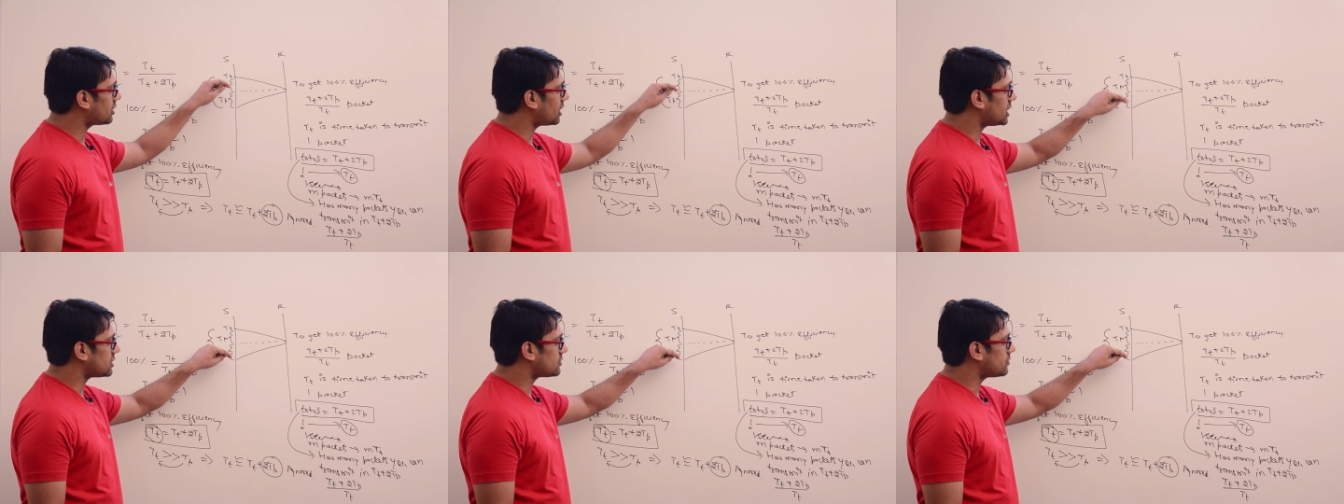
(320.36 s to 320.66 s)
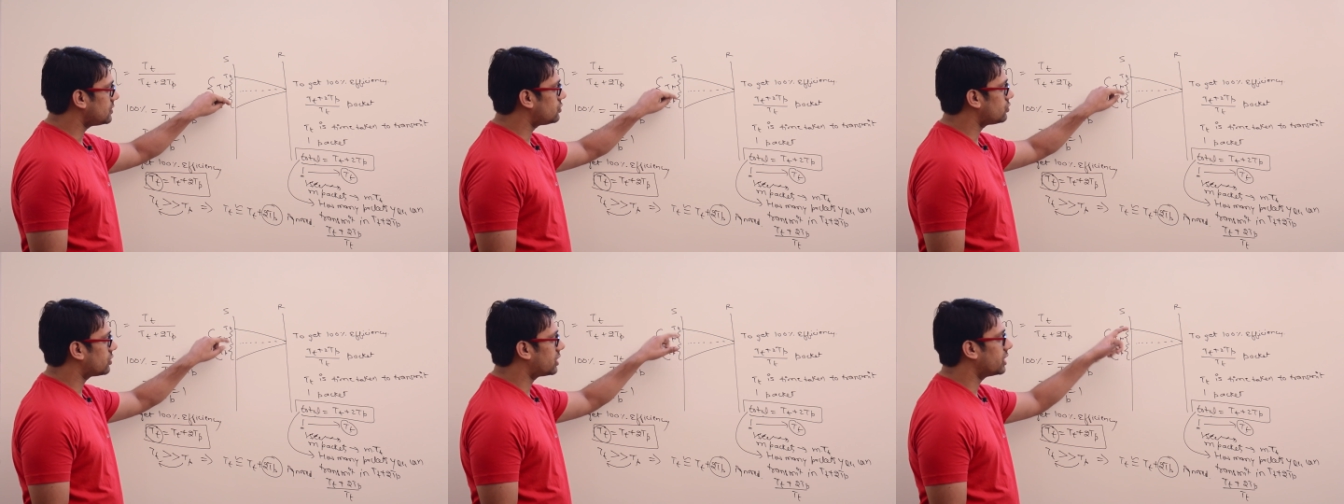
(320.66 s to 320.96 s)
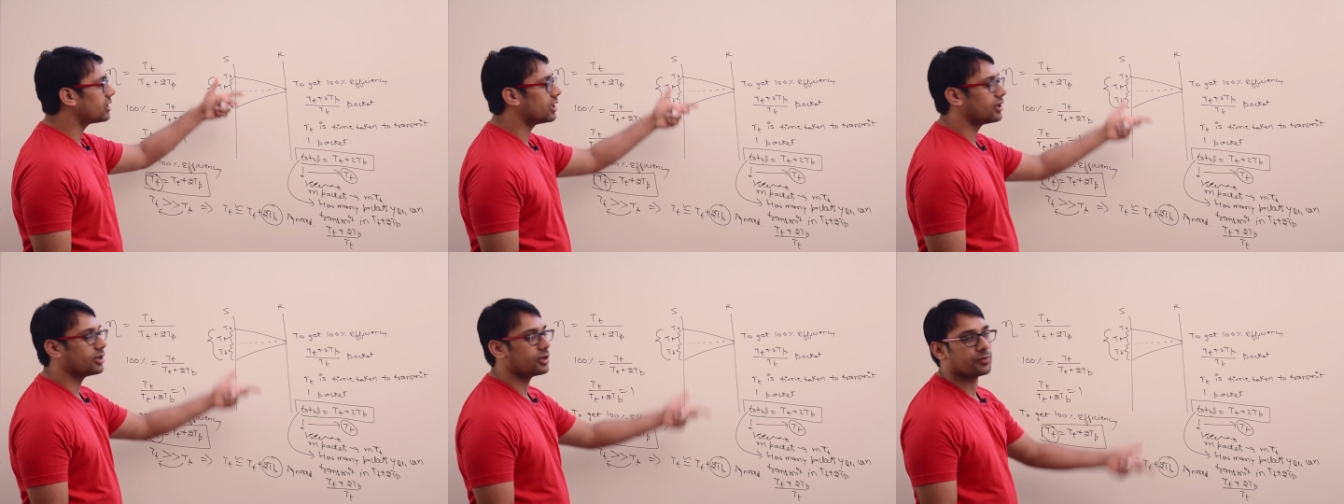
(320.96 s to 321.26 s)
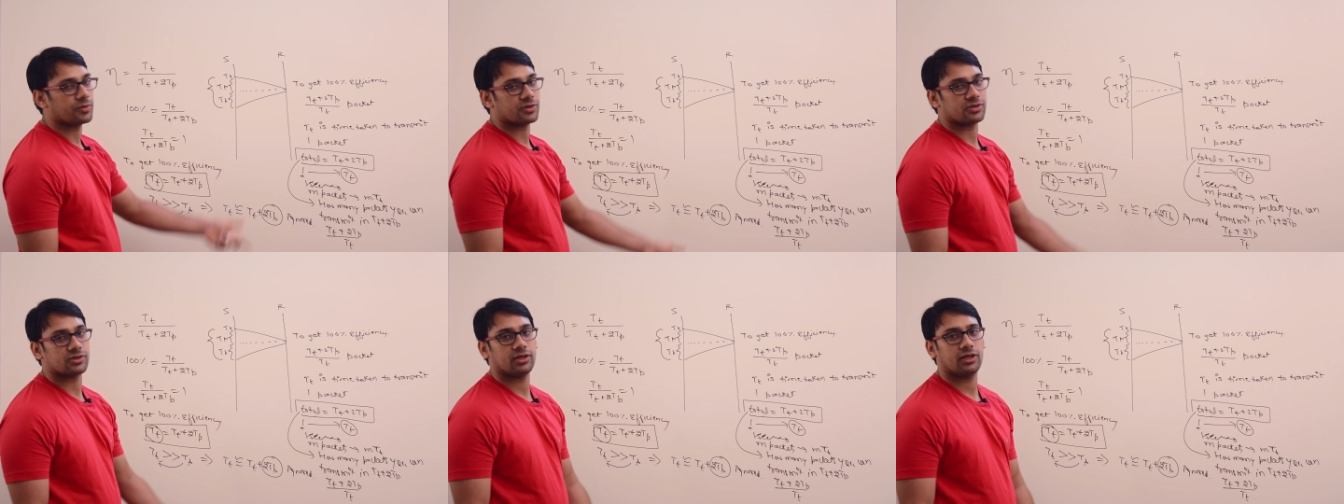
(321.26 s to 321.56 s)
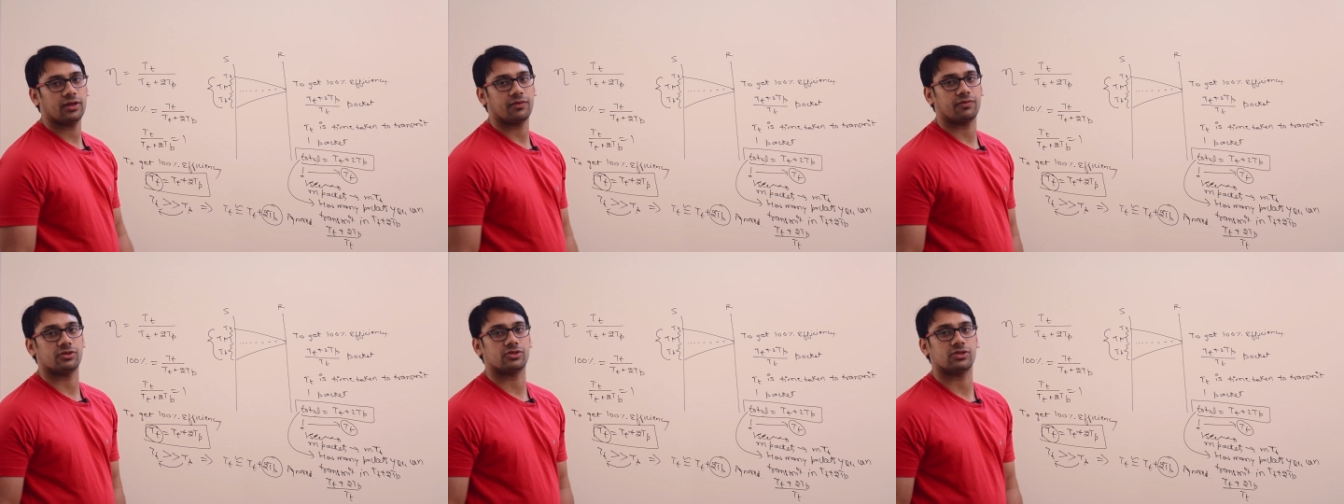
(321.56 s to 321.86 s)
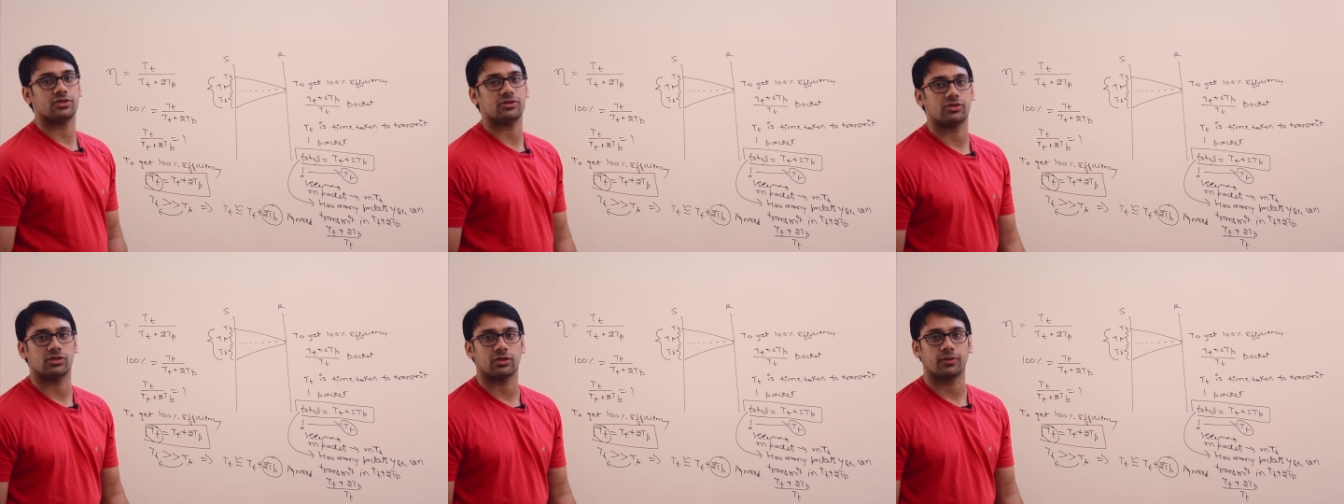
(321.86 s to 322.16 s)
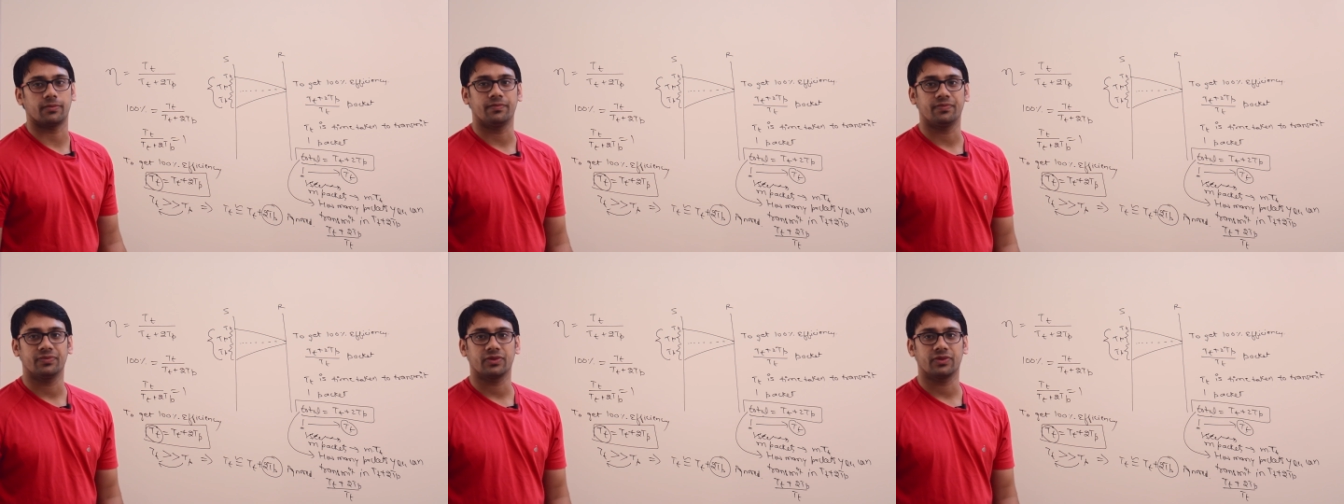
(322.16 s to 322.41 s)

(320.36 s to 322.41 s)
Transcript: transmit to get one hundred percent efficiency.